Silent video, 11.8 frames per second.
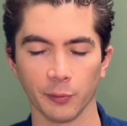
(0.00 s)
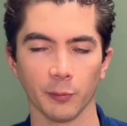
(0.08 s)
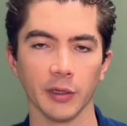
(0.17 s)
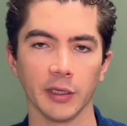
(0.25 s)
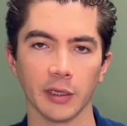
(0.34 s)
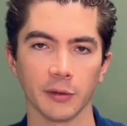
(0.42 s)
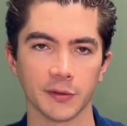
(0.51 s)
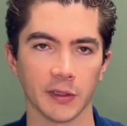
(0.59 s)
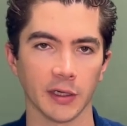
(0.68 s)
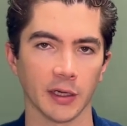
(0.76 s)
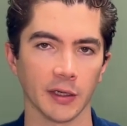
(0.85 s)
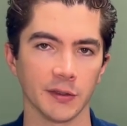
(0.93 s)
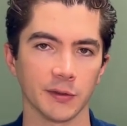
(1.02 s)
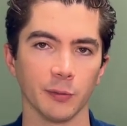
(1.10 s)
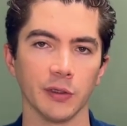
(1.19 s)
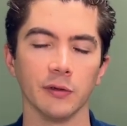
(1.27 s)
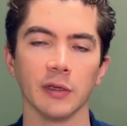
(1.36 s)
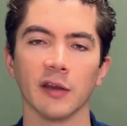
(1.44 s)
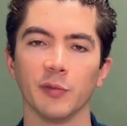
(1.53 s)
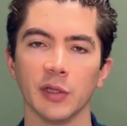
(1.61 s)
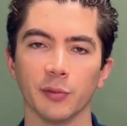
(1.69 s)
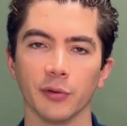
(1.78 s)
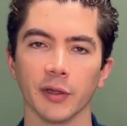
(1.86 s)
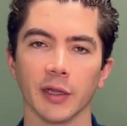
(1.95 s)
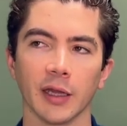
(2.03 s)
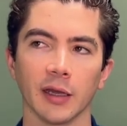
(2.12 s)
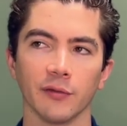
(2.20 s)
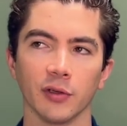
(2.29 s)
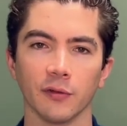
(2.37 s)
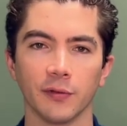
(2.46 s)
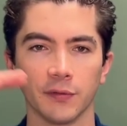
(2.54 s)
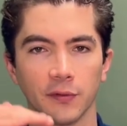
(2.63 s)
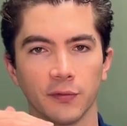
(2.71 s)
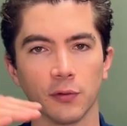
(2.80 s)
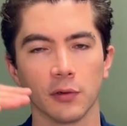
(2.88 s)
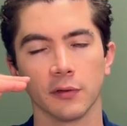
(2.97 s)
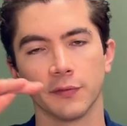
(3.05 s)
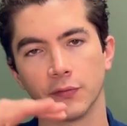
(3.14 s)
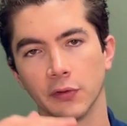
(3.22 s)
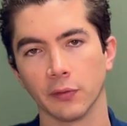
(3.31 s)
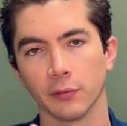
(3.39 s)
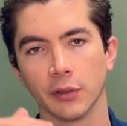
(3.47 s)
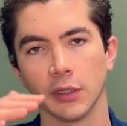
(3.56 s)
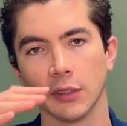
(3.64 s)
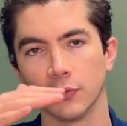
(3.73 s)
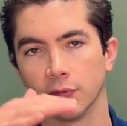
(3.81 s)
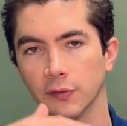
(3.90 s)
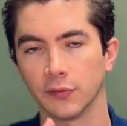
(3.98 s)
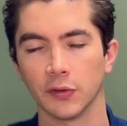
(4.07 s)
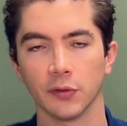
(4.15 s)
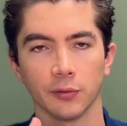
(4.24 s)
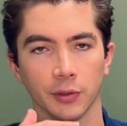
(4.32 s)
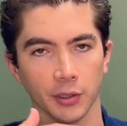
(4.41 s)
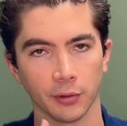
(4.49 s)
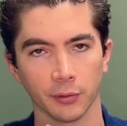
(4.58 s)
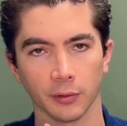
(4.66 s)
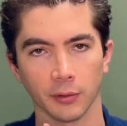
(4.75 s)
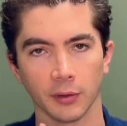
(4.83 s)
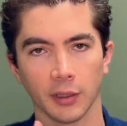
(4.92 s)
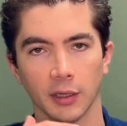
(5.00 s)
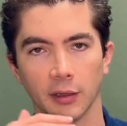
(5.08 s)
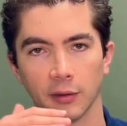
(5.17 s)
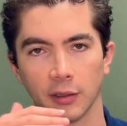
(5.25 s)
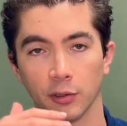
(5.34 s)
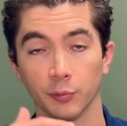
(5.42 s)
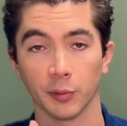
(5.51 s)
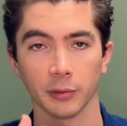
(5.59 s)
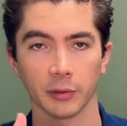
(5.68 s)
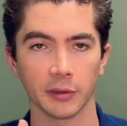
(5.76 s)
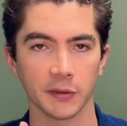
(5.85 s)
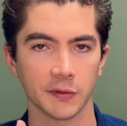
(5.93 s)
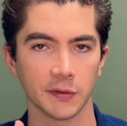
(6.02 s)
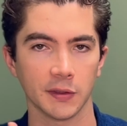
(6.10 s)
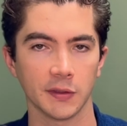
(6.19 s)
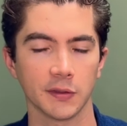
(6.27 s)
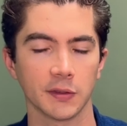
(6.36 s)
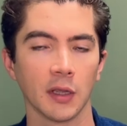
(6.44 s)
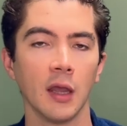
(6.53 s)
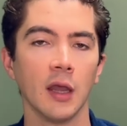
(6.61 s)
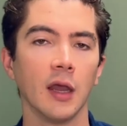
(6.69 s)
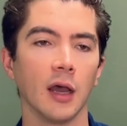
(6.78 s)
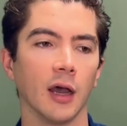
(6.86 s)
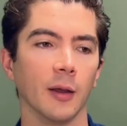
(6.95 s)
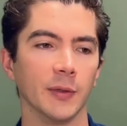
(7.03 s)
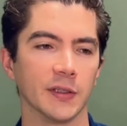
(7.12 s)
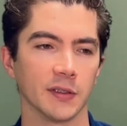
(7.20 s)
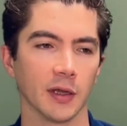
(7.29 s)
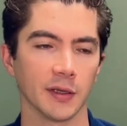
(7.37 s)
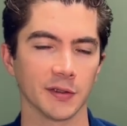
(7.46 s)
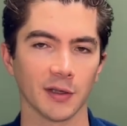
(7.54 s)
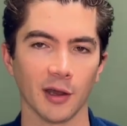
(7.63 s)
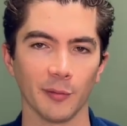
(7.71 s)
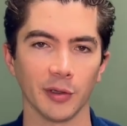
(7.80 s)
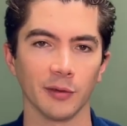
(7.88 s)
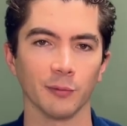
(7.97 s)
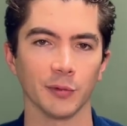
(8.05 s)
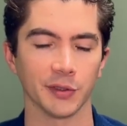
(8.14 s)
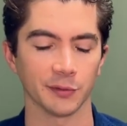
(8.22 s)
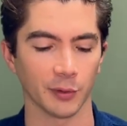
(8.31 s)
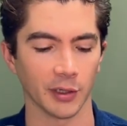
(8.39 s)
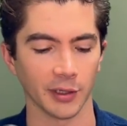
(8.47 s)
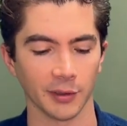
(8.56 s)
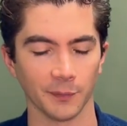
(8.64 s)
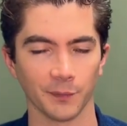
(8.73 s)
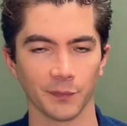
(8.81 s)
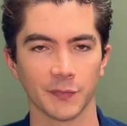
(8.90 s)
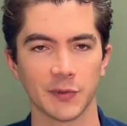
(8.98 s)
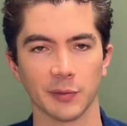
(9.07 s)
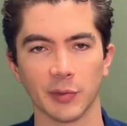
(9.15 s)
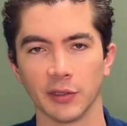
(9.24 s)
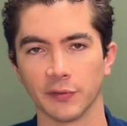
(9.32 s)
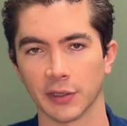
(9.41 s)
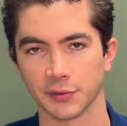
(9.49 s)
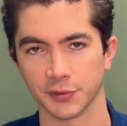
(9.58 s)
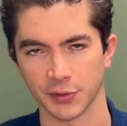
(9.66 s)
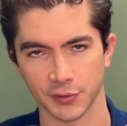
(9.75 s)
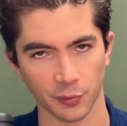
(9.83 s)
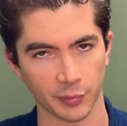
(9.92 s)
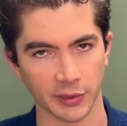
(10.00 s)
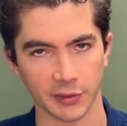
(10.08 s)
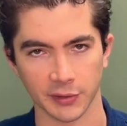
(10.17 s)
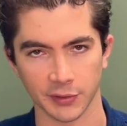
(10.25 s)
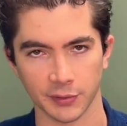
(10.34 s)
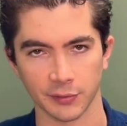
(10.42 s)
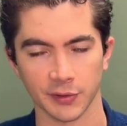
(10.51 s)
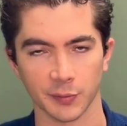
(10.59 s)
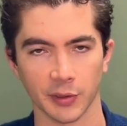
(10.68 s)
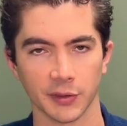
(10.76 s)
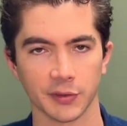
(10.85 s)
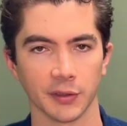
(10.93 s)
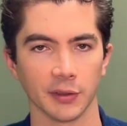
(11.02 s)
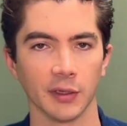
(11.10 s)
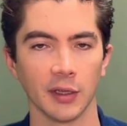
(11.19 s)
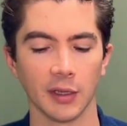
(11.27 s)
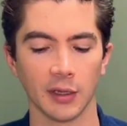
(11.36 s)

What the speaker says: with really narrow set eyes, we do have people that have, you know, 54, 53, even 52 and lower interpupillary distances. It's not as common, which is why some manufacturers just don't pay attention to it as much. And